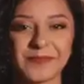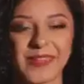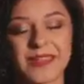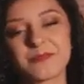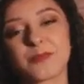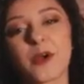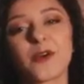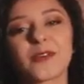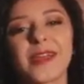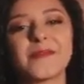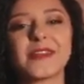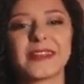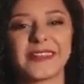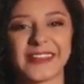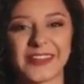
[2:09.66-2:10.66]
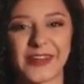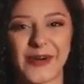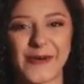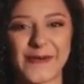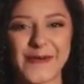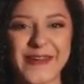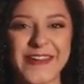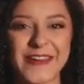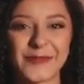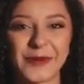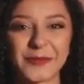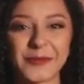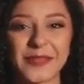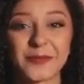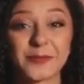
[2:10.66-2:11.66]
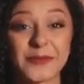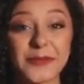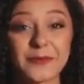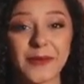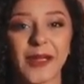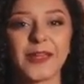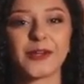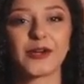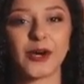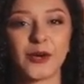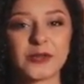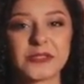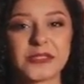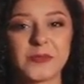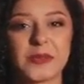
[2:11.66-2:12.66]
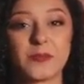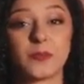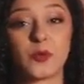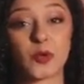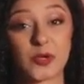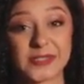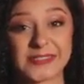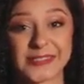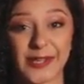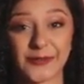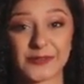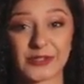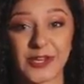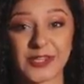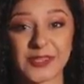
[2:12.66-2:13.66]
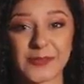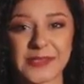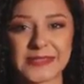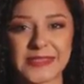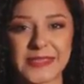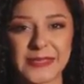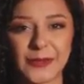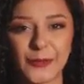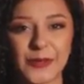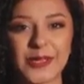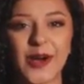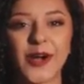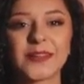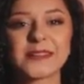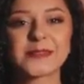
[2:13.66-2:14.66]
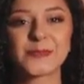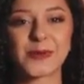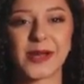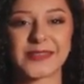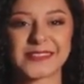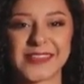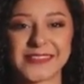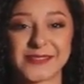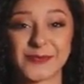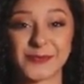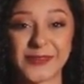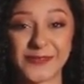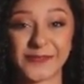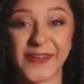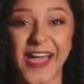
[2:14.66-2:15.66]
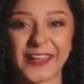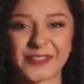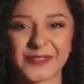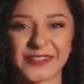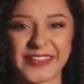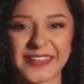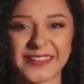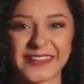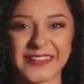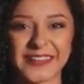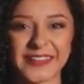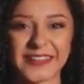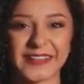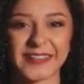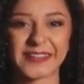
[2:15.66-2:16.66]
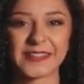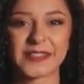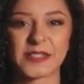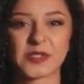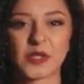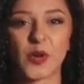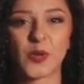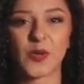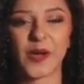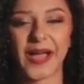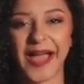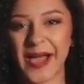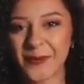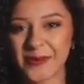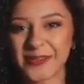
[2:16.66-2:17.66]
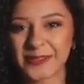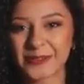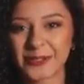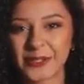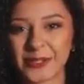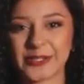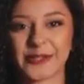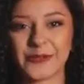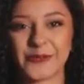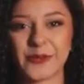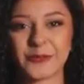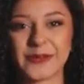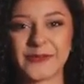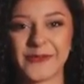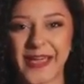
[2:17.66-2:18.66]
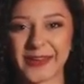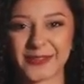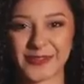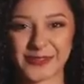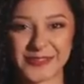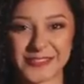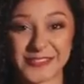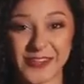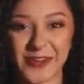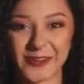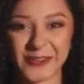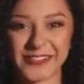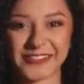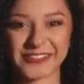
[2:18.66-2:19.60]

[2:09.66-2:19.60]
In programming lingo, when we rewrite code to be more self-documenting, we call this process refactoring. So, how would it look if we refactored this code?